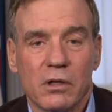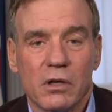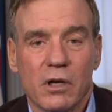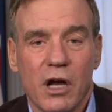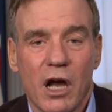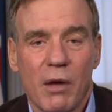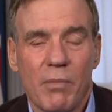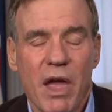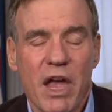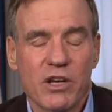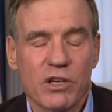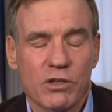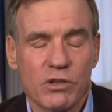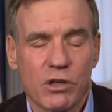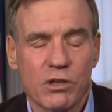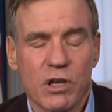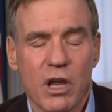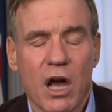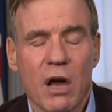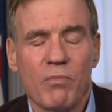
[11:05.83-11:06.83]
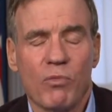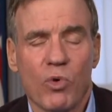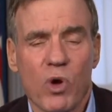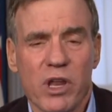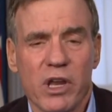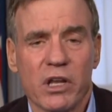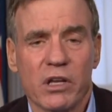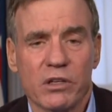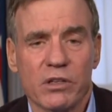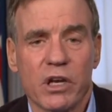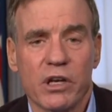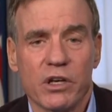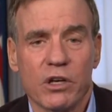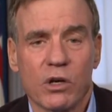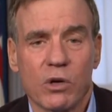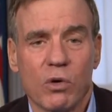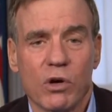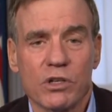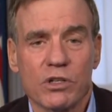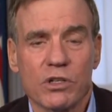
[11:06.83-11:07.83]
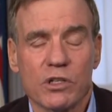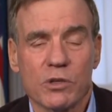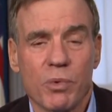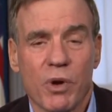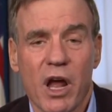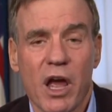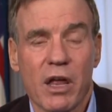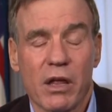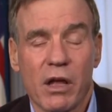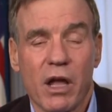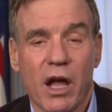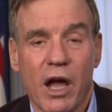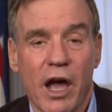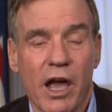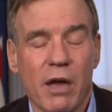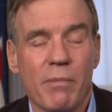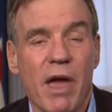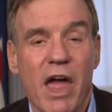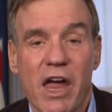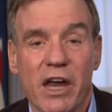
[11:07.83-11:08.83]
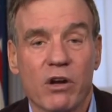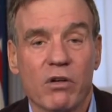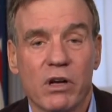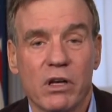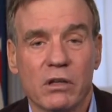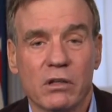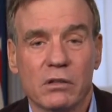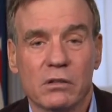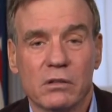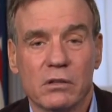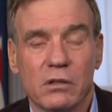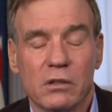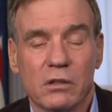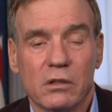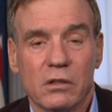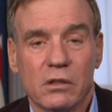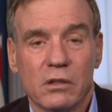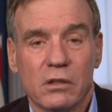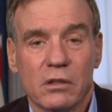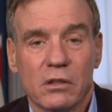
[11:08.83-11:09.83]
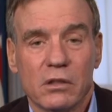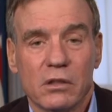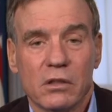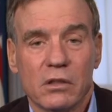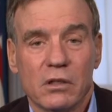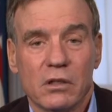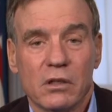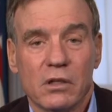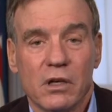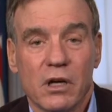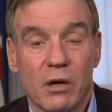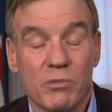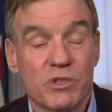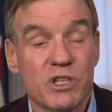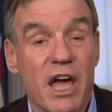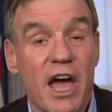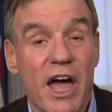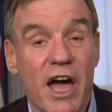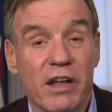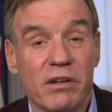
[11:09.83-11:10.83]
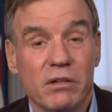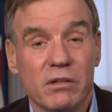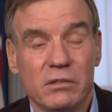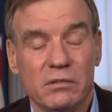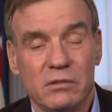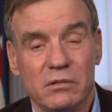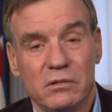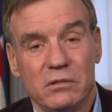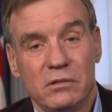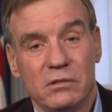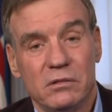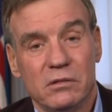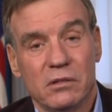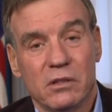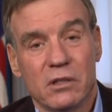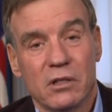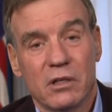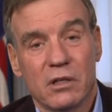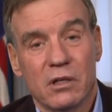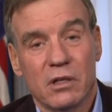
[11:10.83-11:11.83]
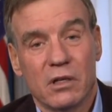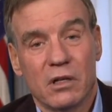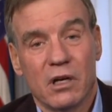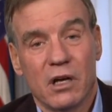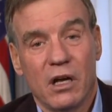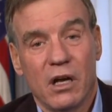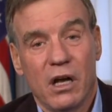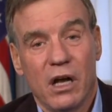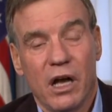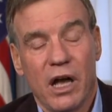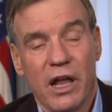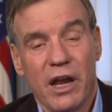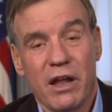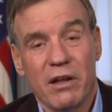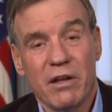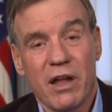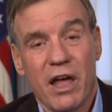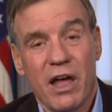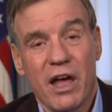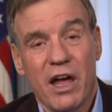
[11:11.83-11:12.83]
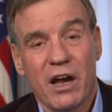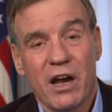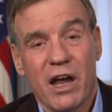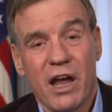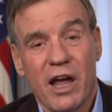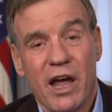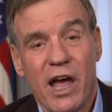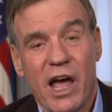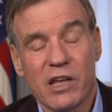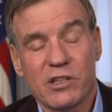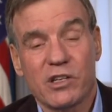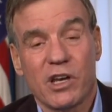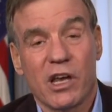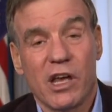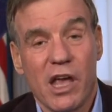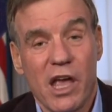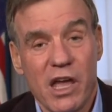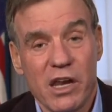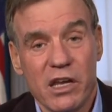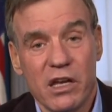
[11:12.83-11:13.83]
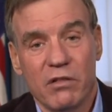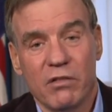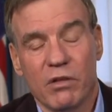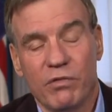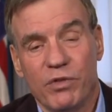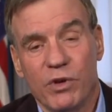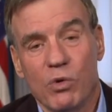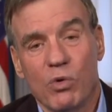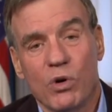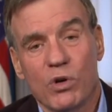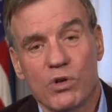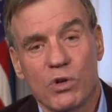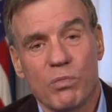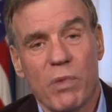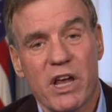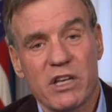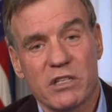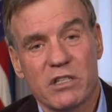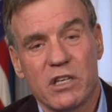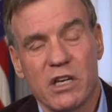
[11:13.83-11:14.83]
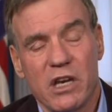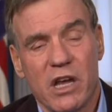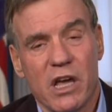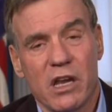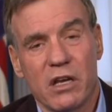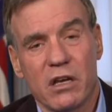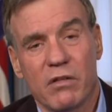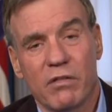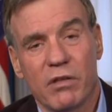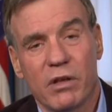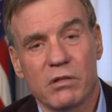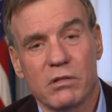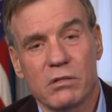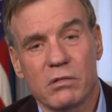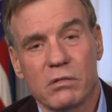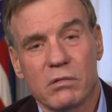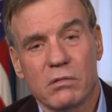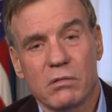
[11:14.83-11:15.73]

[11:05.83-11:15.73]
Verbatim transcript: I'm anxious to I'm waiting to take your questions, but I, I am angry. I'm sad. I'd ask any of the viewers who might see any of this